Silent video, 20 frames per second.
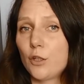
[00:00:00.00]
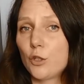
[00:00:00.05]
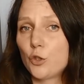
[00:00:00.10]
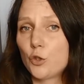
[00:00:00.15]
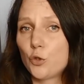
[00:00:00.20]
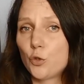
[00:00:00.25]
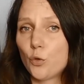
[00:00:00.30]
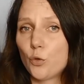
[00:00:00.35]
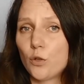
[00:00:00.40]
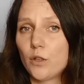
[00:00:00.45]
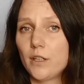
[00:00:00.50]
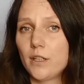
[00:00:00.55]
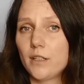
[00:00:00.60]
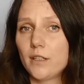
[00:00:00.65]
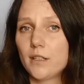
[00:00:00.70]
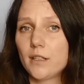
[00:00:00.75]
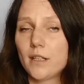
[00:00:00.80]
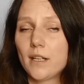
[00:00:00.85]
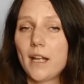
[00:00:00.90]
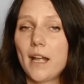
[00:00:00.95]
short
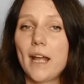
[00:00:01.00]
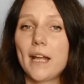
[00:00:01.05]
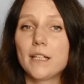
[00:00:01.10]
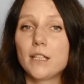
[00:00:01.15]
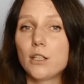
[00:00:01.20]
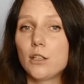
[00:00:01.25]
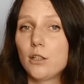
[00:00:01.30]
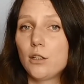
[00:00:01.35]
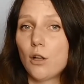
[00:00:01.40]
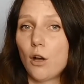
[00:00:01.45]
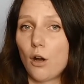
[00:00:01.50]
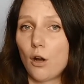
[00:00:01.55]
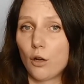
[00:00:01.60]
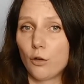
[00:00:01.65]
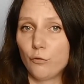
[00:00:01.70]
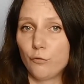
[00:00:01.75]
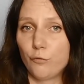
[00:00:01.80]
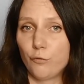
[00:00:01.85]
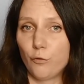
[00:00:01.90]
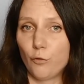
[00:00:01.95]
and a
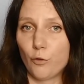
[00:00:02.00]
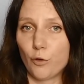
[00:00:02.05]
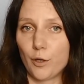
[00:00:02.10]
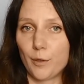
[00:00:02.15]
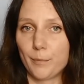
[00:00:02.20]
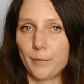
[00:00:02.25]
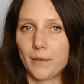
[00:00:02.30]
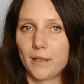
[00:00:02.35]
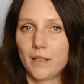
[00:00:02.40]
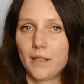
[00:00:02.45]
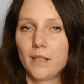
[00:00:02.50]
long form,